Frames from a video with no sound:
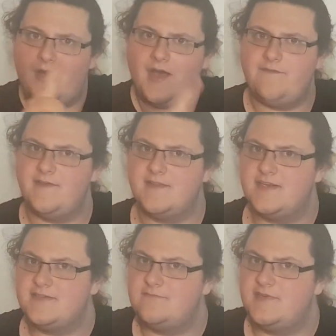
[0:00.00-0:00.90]
I think
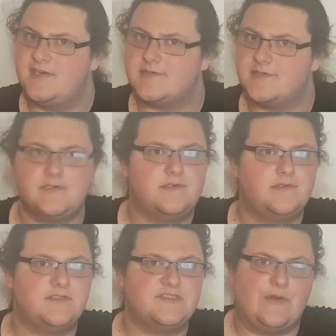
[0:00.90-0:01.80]
most Rick
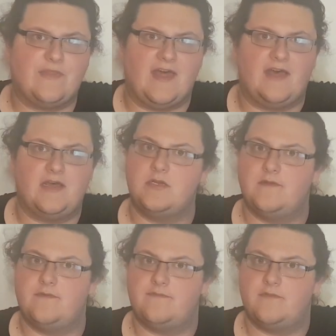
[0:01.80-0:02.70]
stole that
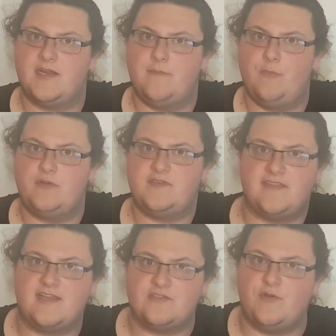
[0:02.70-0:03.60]
for Rick and Morty,
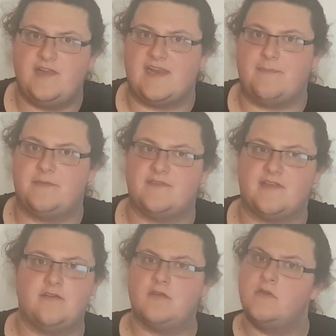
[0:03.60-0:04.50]
that toilet episode.